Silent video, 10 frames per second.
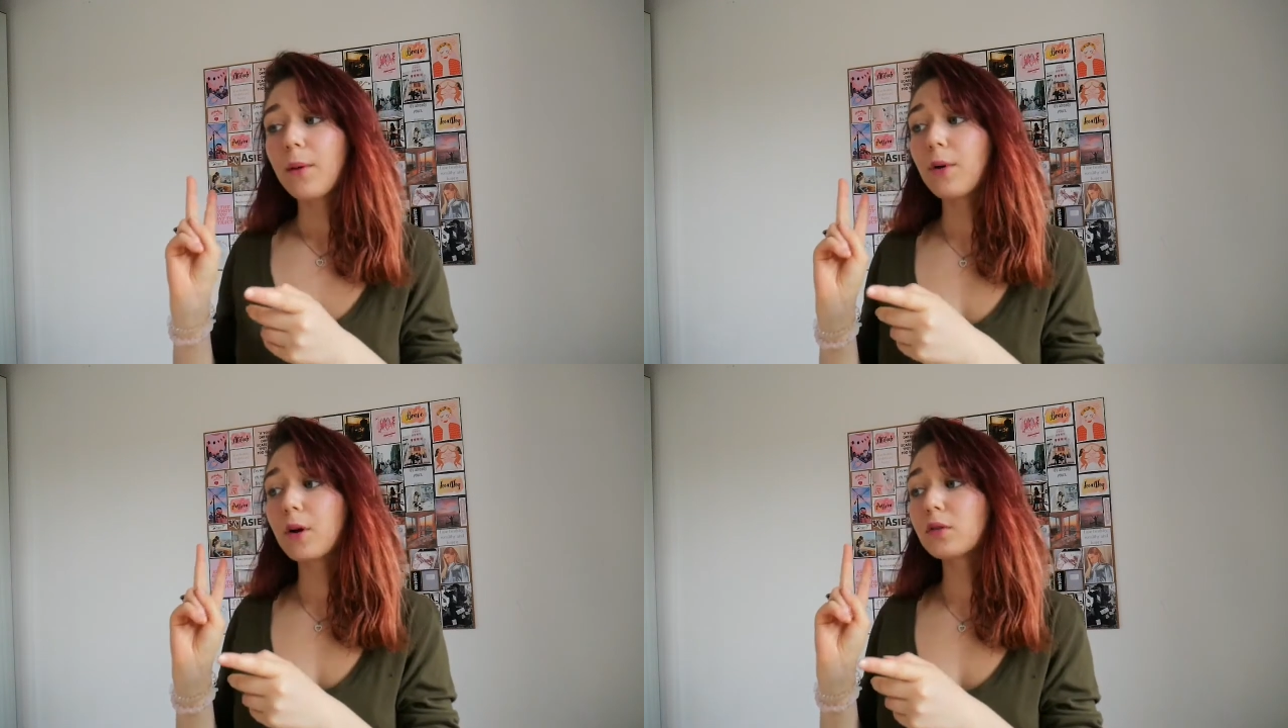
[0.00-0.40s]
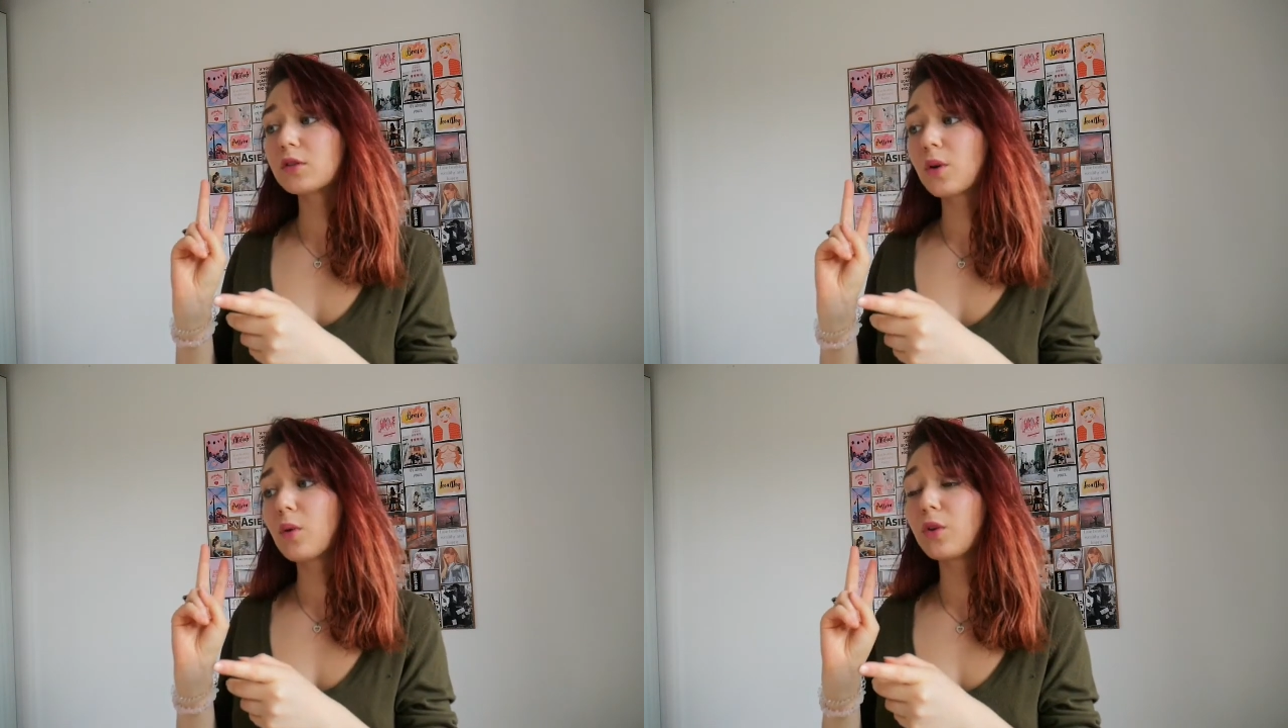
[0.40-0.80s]
but
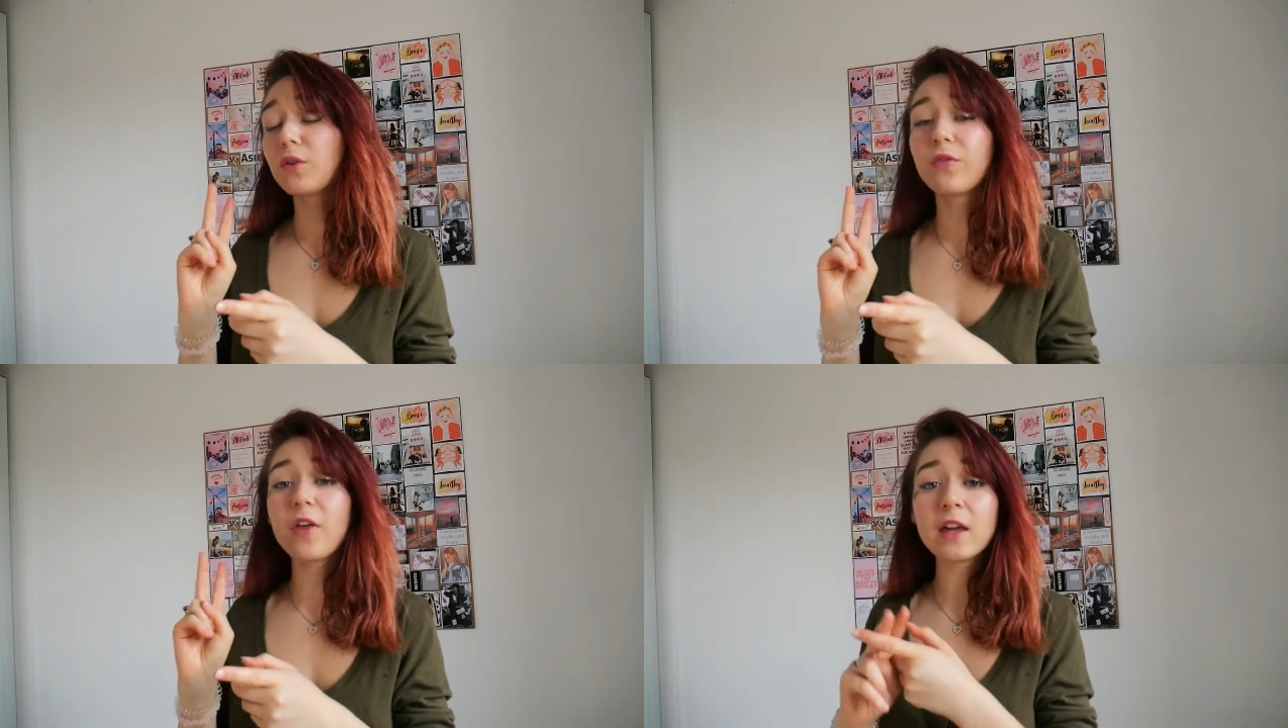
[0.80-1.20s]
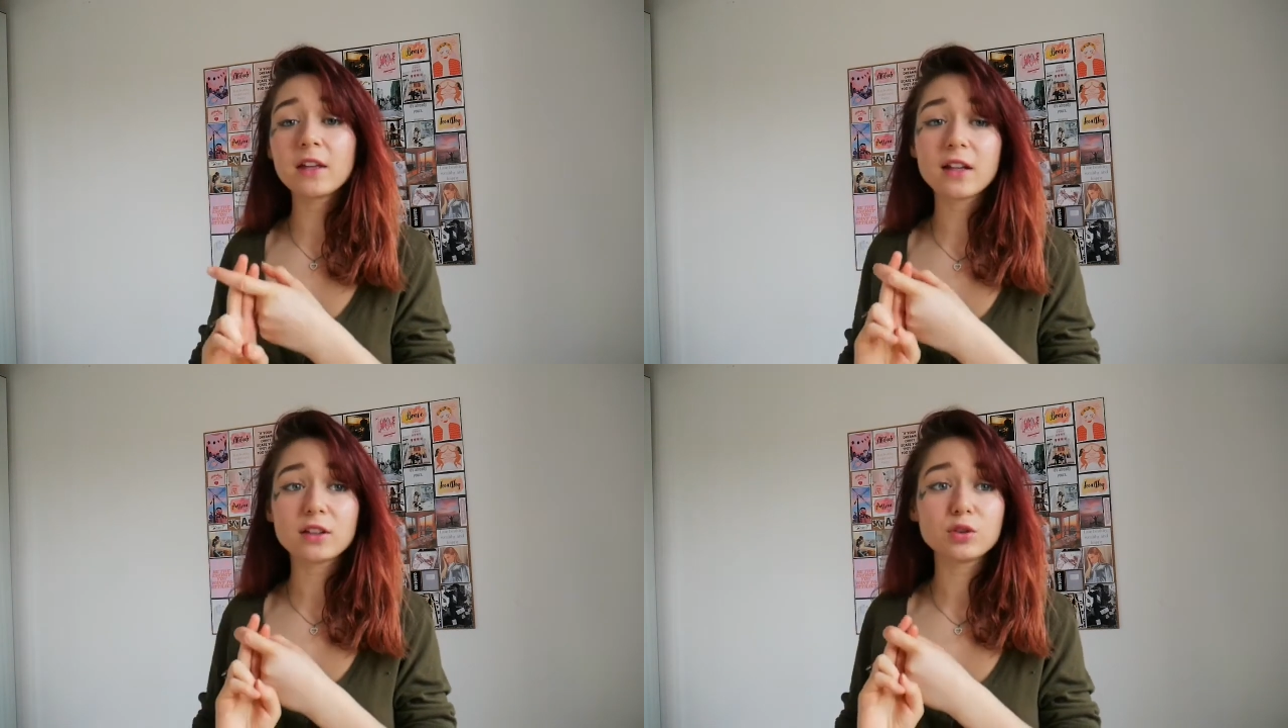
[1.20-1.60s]
also the
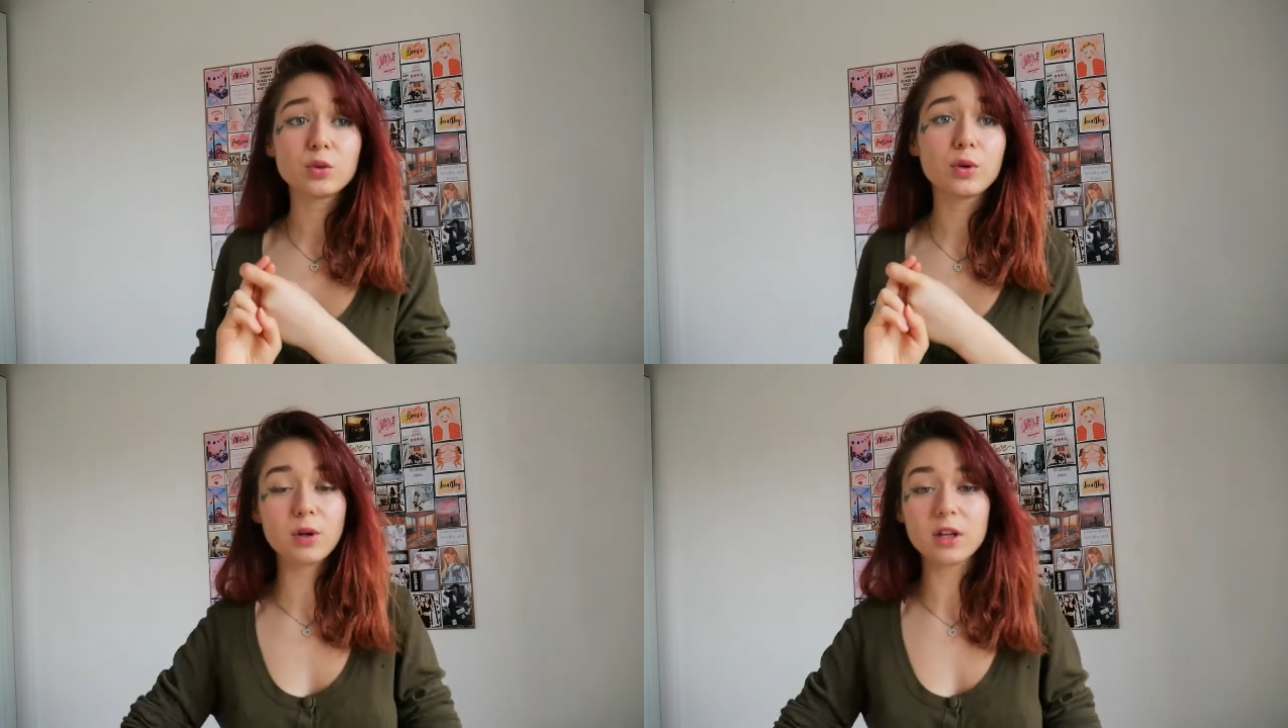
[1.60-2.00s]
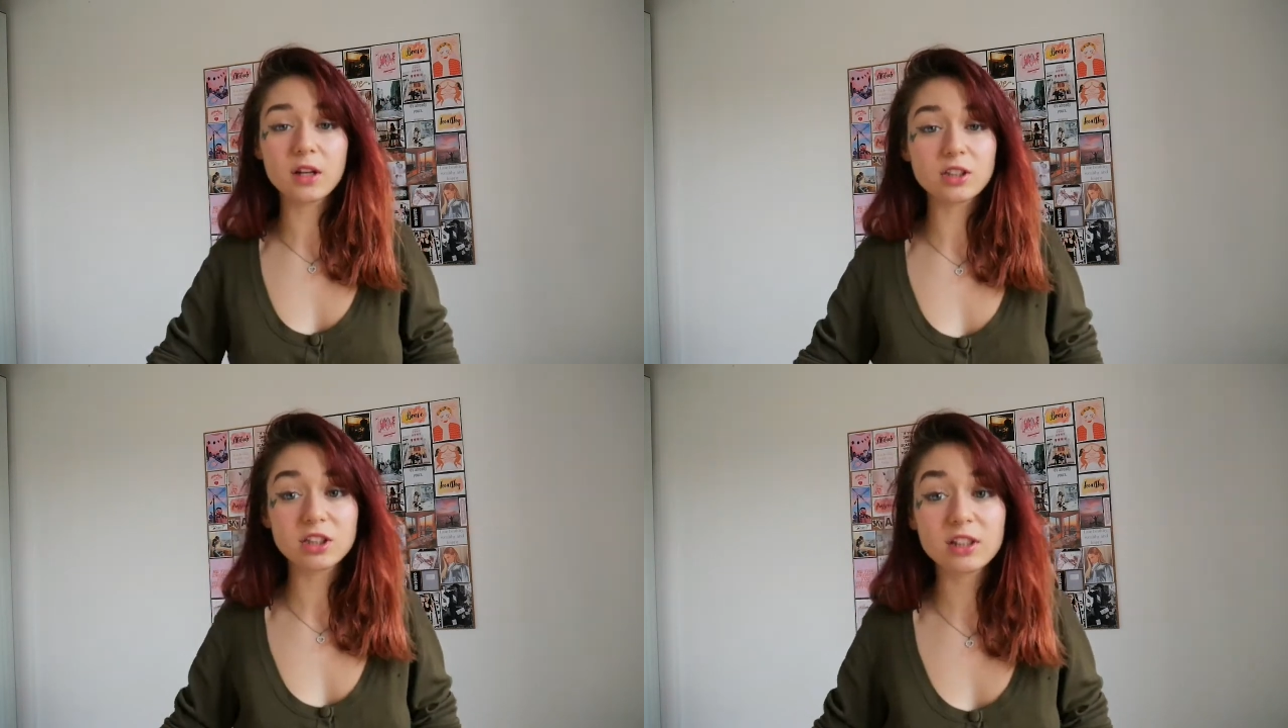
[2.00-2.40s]
thing that you want to
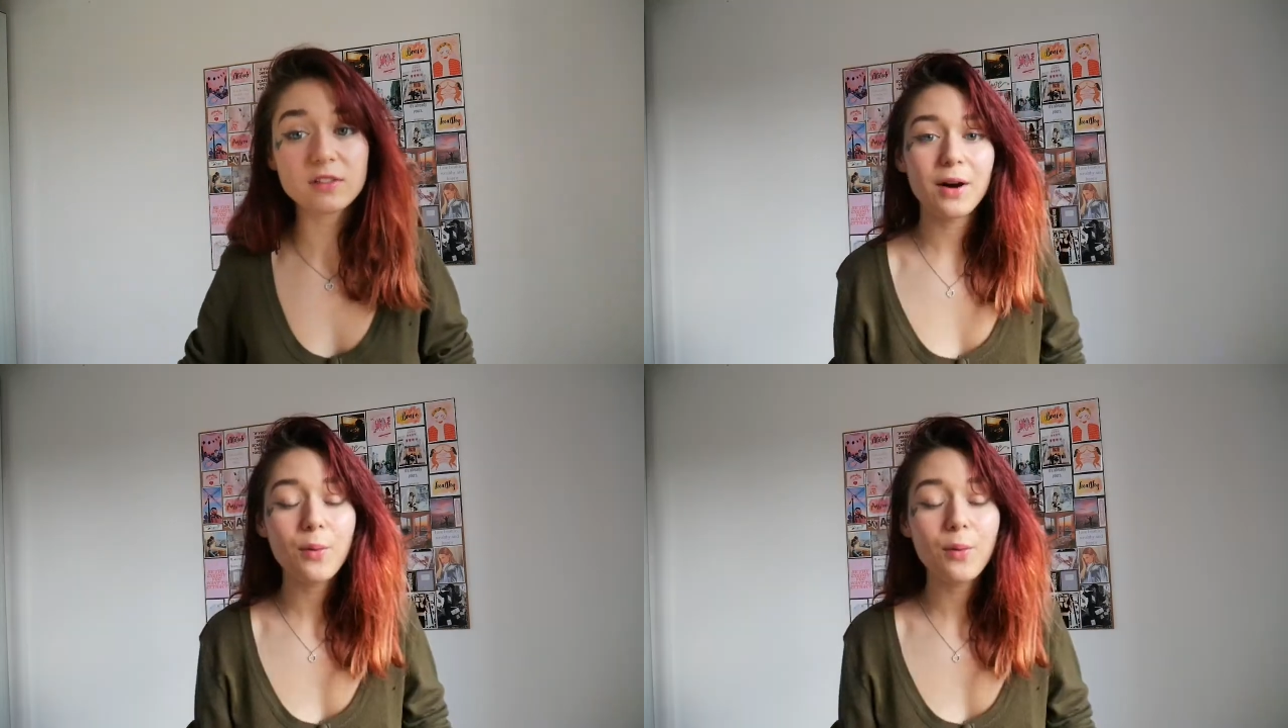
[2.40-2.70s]
achieve.